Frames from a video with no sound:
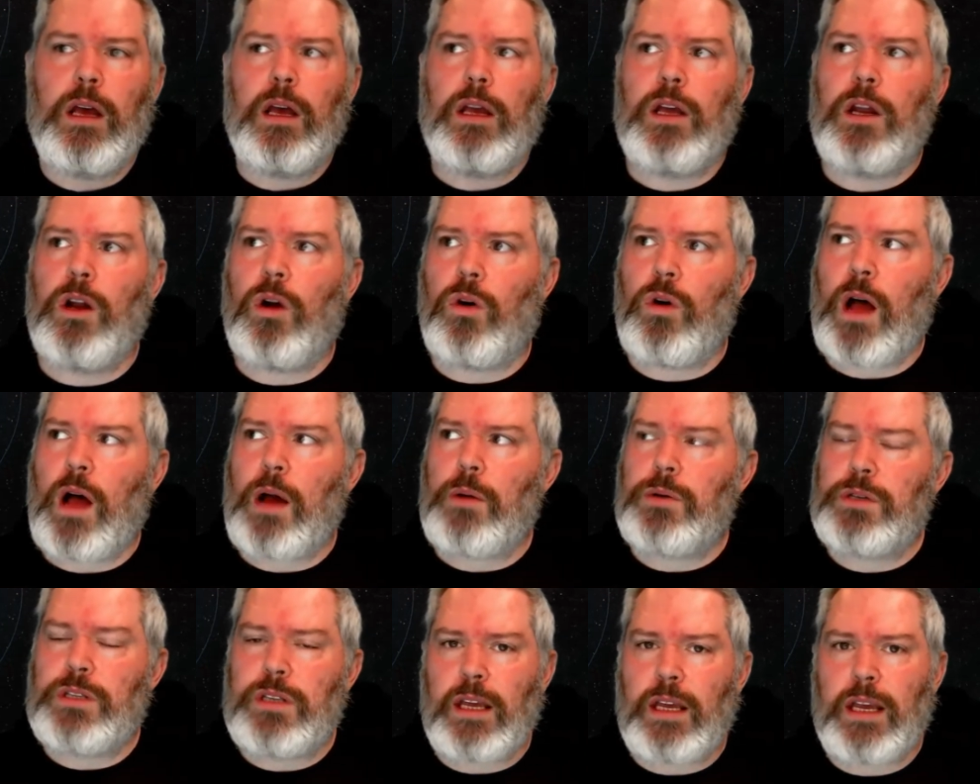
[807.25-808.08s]
I
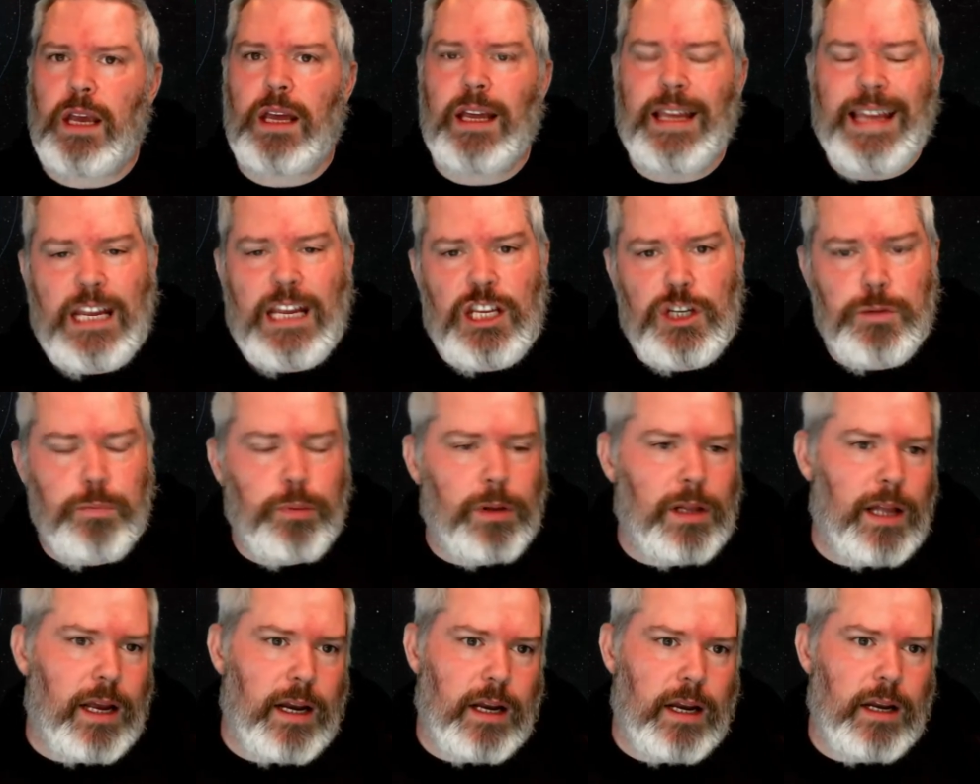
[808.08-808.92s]
was thinking each
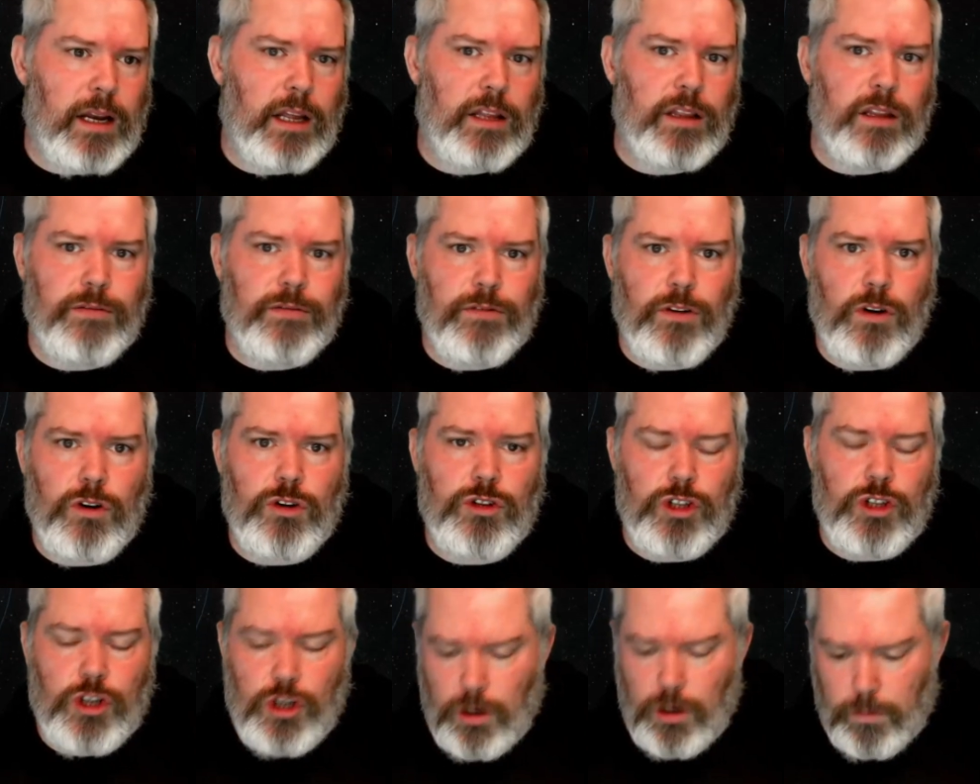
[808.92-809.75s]
planet in the
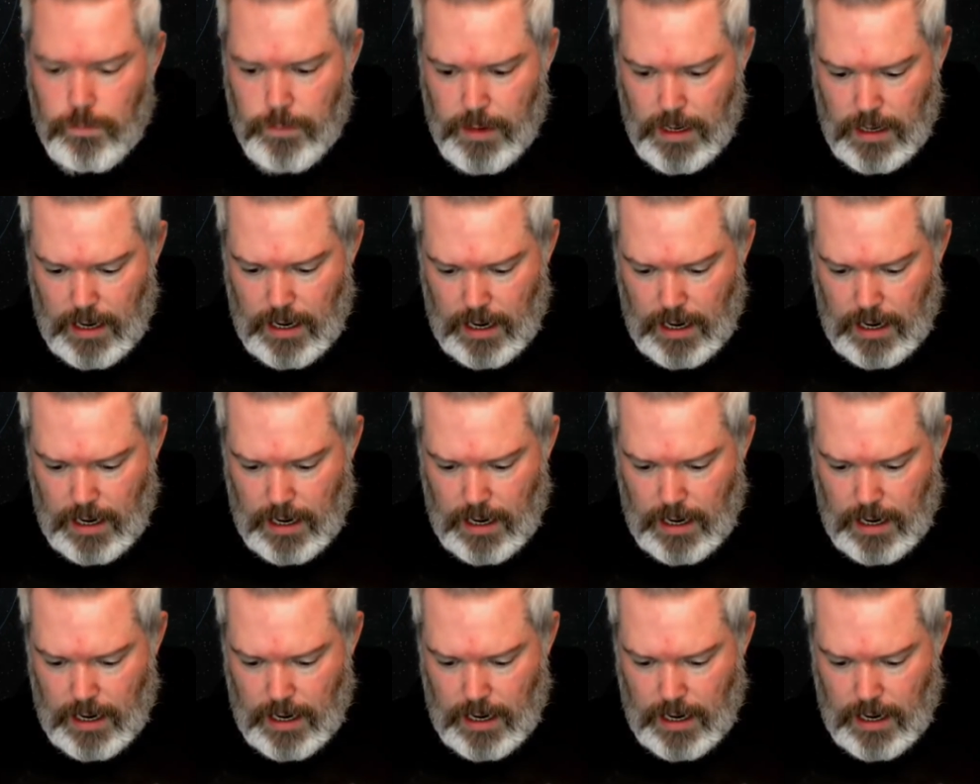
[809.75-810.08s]
verse could